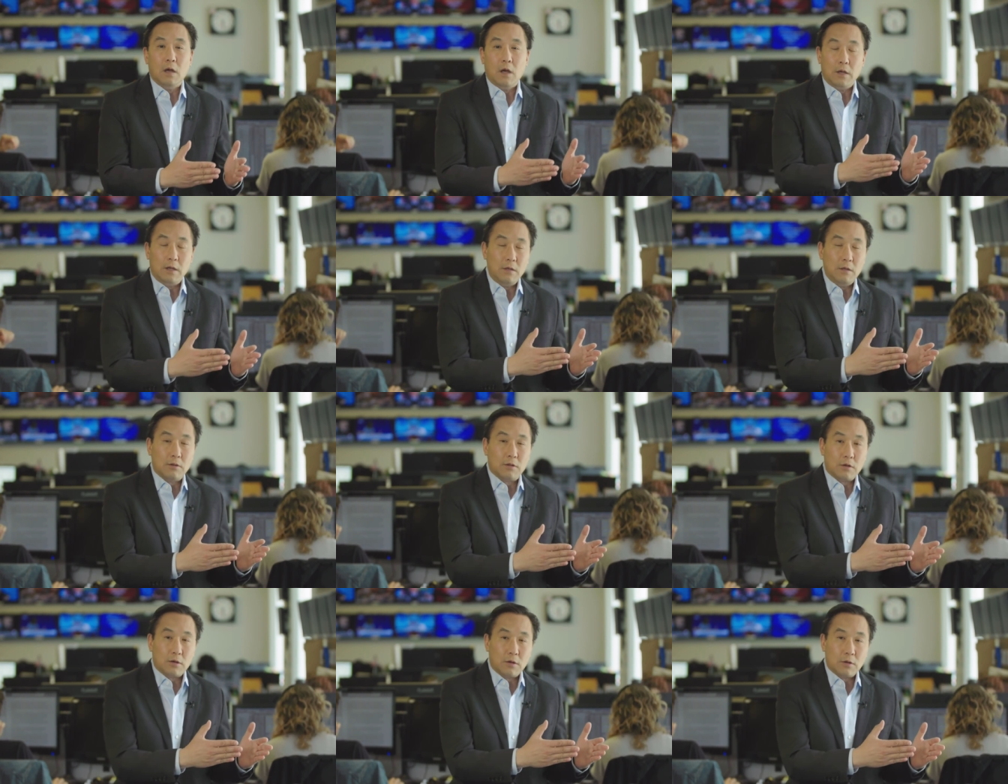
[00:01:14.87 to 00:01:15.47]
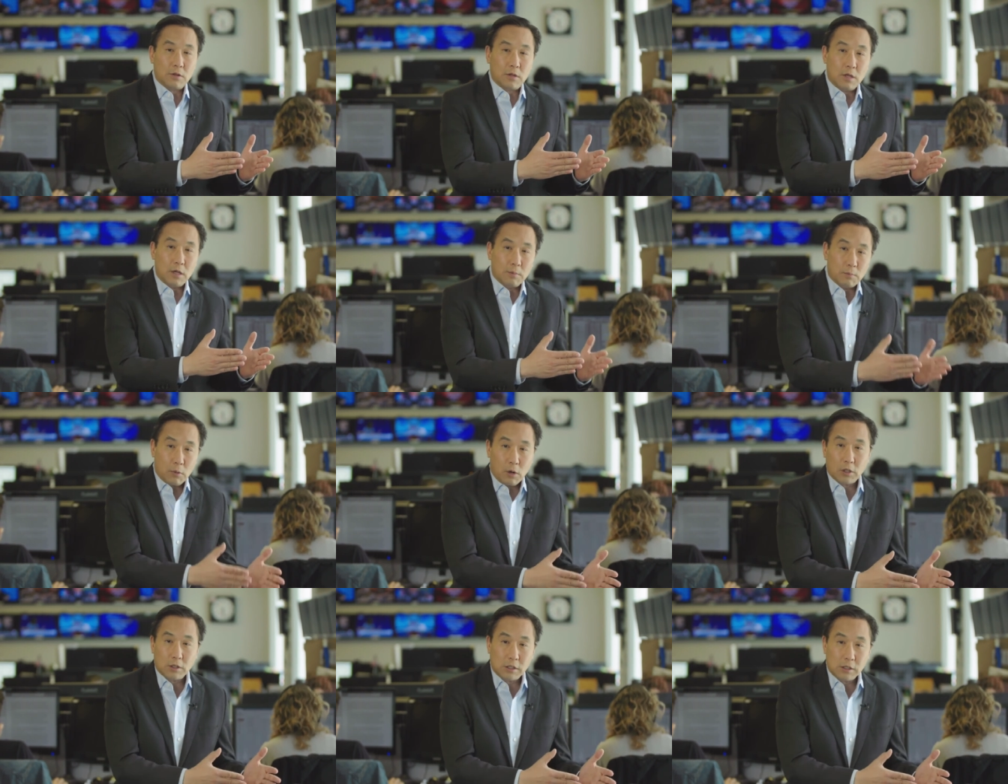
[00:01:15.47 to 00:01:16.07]
Either the
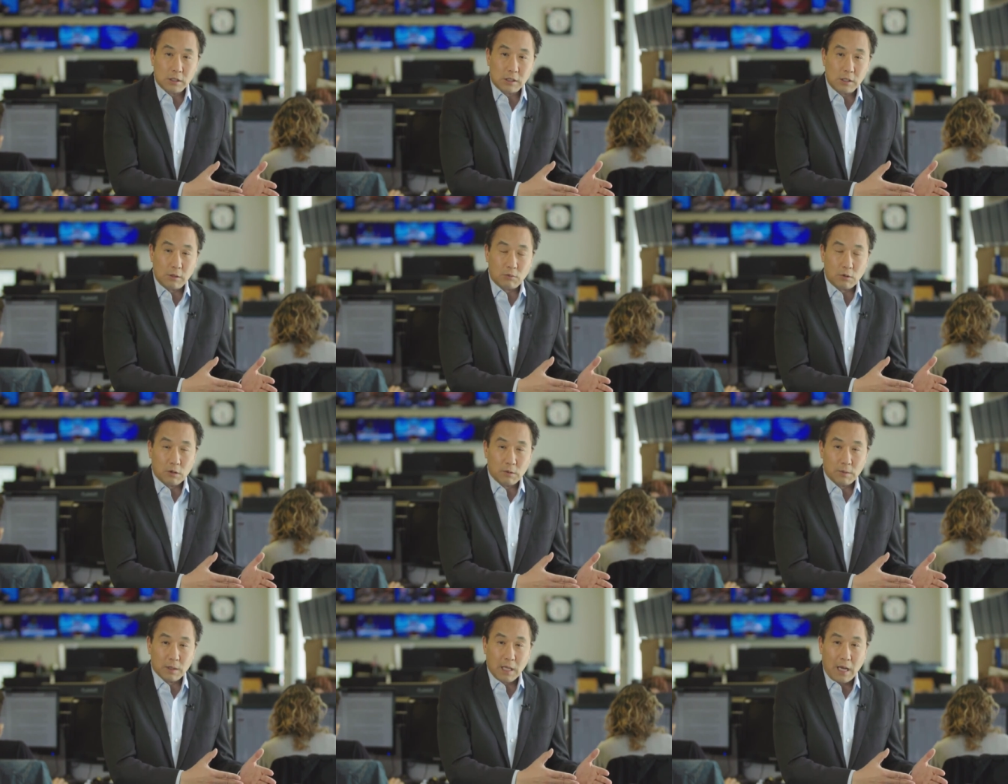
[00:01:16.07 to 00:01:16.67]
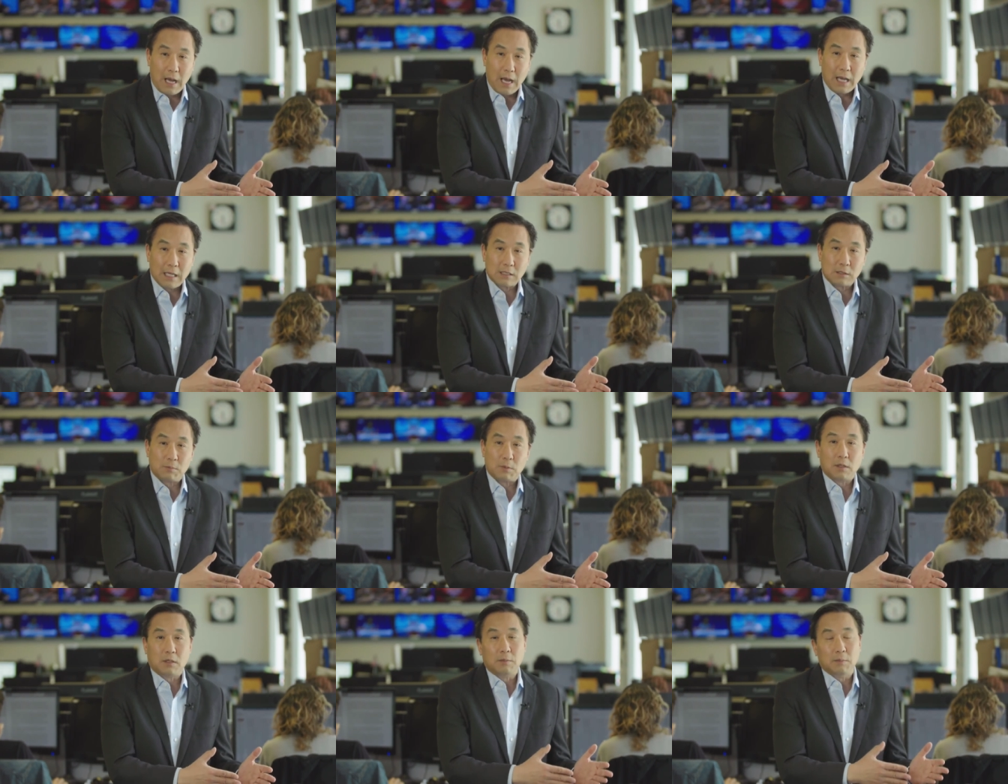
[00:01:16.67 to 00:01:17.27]
emergency room in the
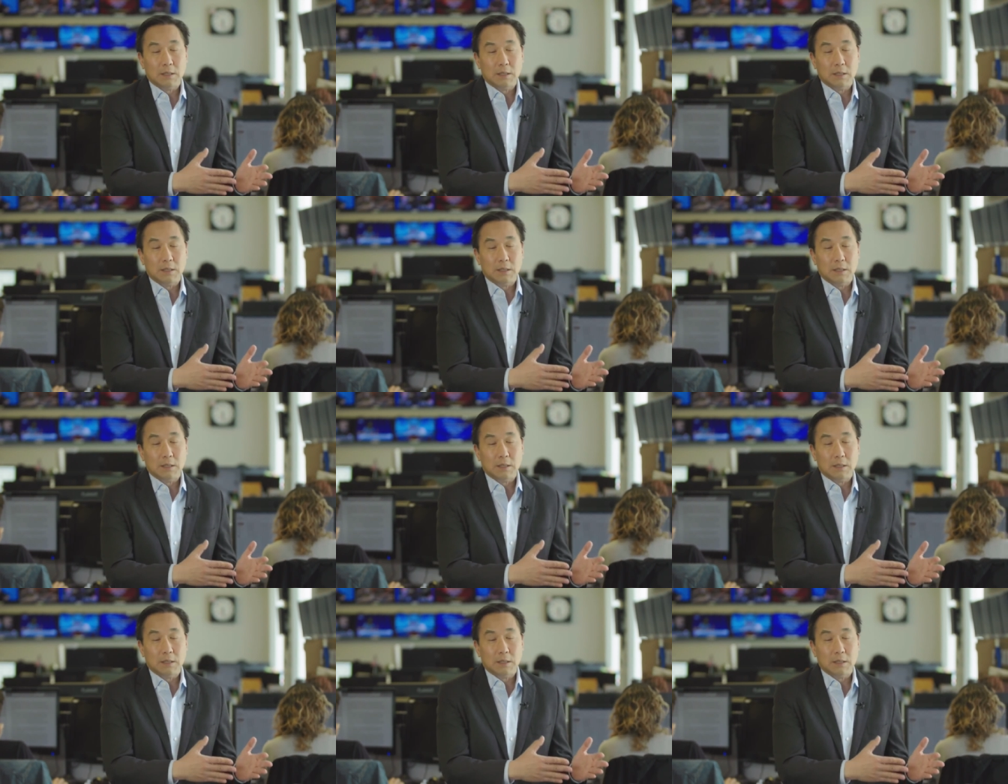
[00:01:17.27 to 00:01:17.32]
hospital,